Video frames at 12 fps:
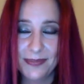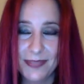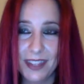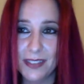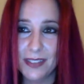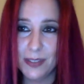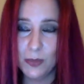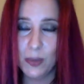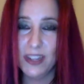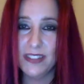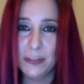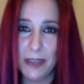This is what
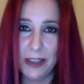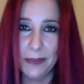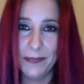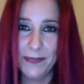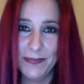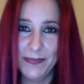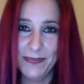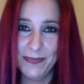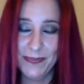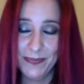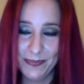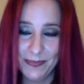it's about.
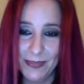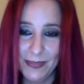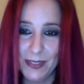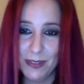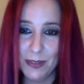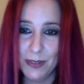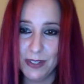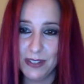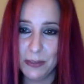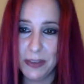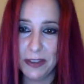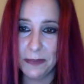This is what it's
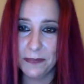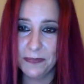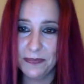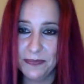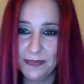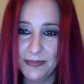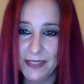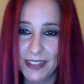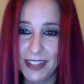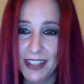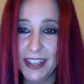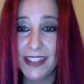about.
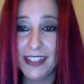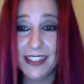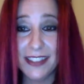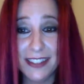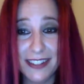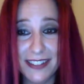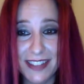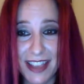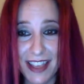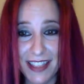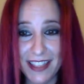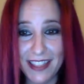The little
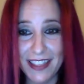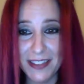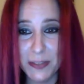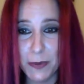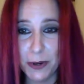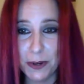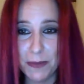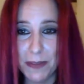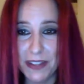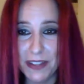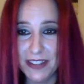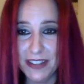death, as Sparkle
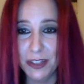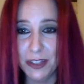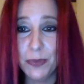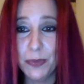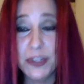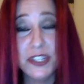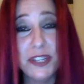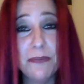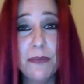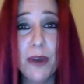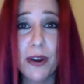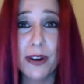Mama is saying, le petit
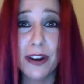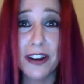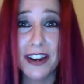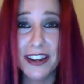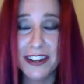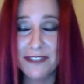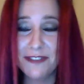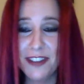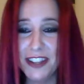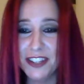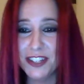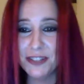mort in
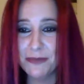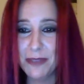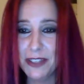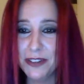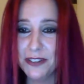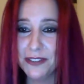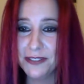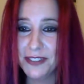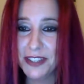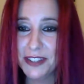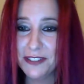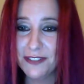French, my little
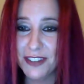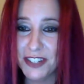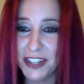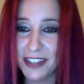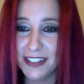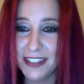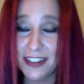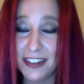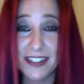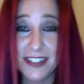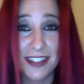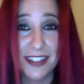French accent there,
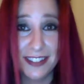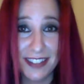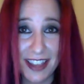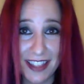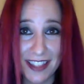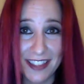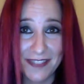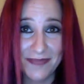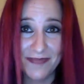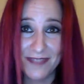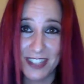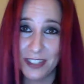is the little death.
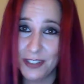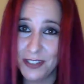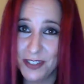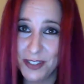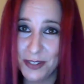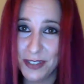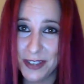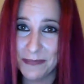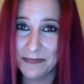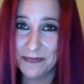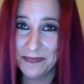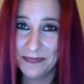It's the closest you'll come.
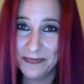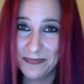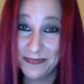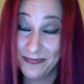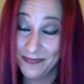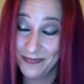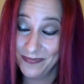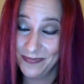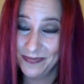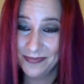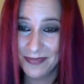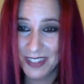
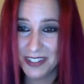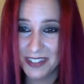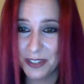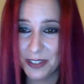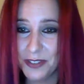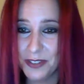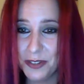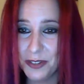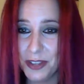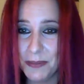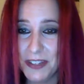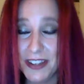It is the closest you'll
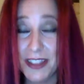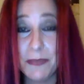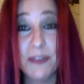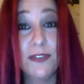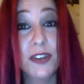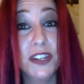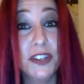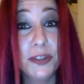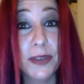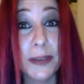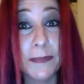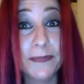come to death before you do it.